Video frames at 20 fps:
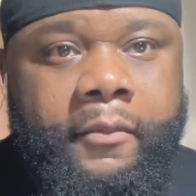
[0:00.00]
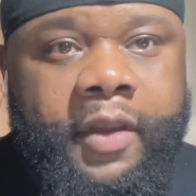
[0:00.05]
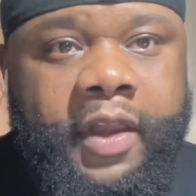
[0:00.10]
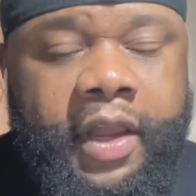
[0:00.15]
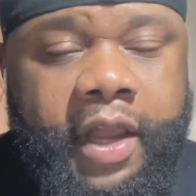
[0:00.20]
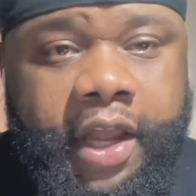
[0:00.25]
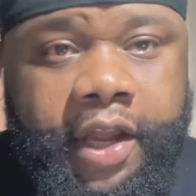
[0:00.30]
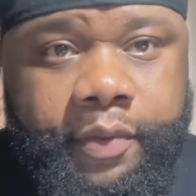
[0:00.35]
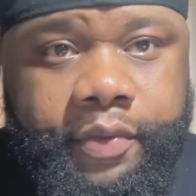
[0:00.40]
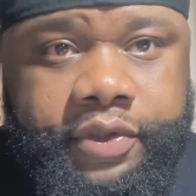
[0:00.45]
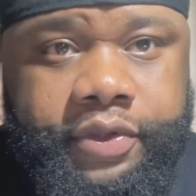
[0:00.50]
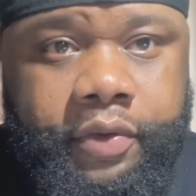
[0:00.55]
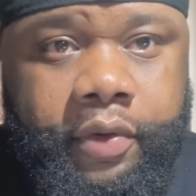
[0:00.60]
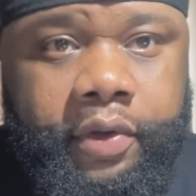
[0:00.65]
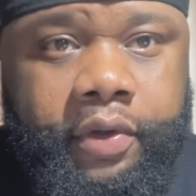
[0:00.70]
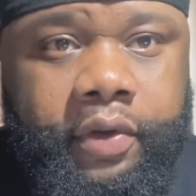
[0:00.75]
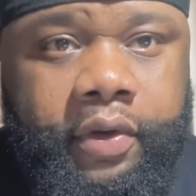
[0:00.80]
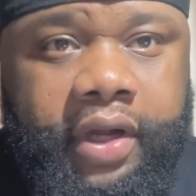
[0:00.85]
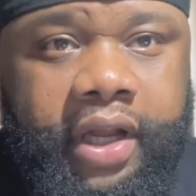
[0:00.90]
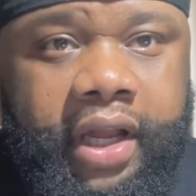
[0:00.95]
Hey, what's going
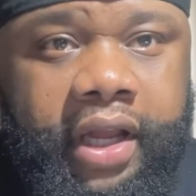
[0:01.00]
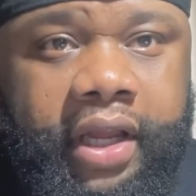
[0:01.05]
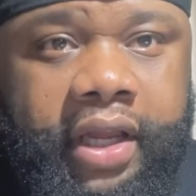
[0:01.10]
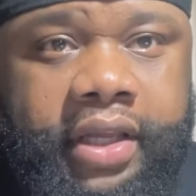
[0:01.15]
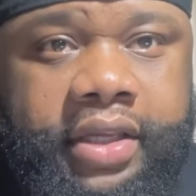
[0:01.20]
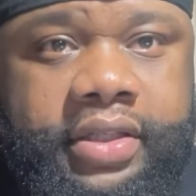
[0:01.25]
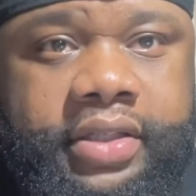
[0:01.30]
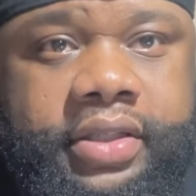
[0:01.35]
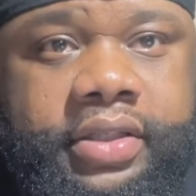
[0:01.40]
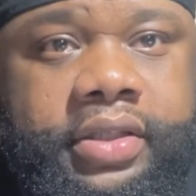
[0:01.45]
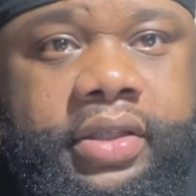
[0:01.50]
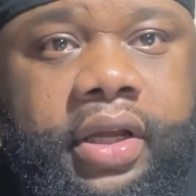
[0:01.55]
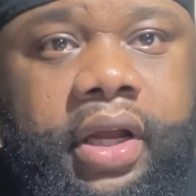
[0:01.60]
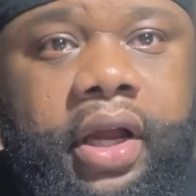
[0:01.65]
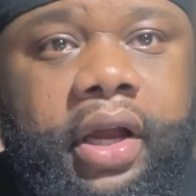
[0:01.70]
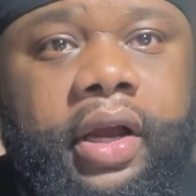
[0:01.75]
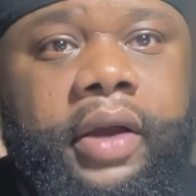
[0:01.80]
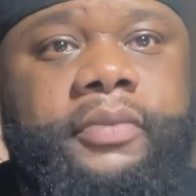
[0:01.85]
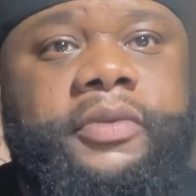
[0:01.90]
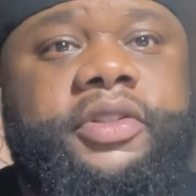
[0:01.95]
on, guys?
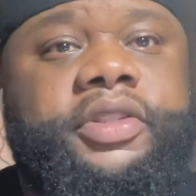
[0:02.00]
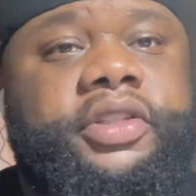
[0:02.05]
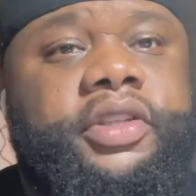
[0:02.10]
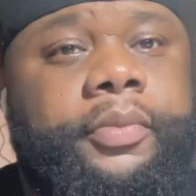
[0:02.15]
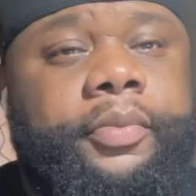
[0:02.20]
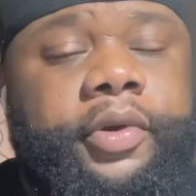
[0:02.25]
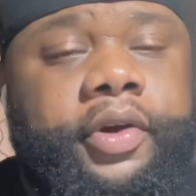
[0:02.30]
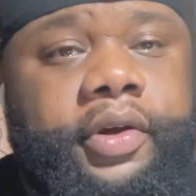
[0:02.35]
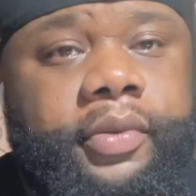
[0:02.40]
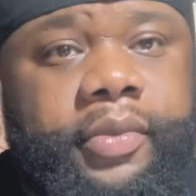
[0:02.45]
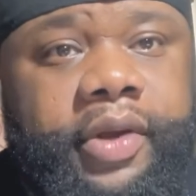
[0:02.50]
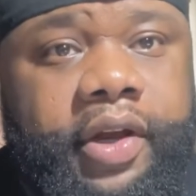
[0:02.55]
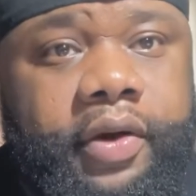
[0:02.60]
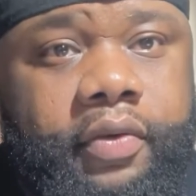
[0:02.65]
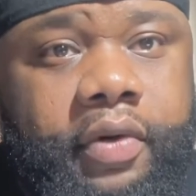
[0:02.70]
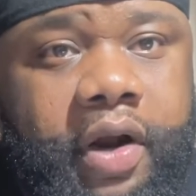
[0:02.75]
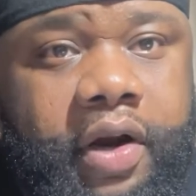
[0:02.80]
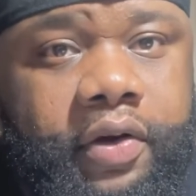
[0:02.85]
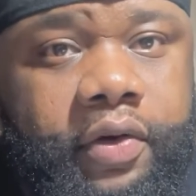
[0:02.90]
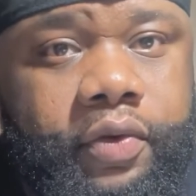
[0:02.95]
This is the Bearded Man
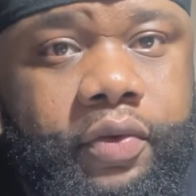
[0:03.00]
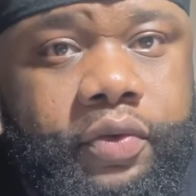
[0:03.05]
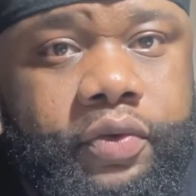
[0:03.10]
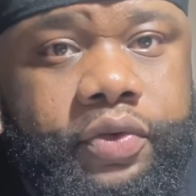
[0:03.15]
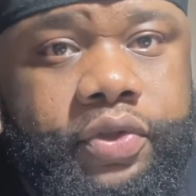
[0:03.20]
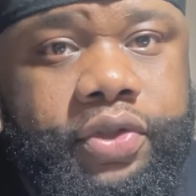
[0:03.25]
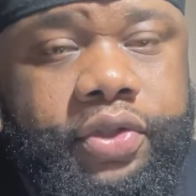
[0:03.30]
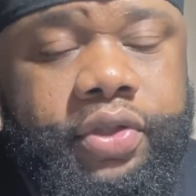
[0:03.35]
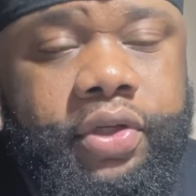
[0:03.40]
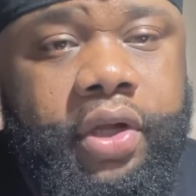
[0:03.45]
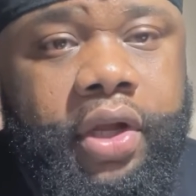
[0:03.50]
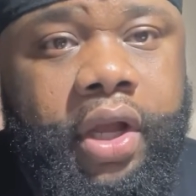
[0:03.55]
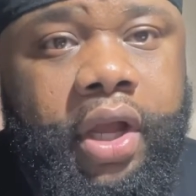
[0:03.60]
Chronicles,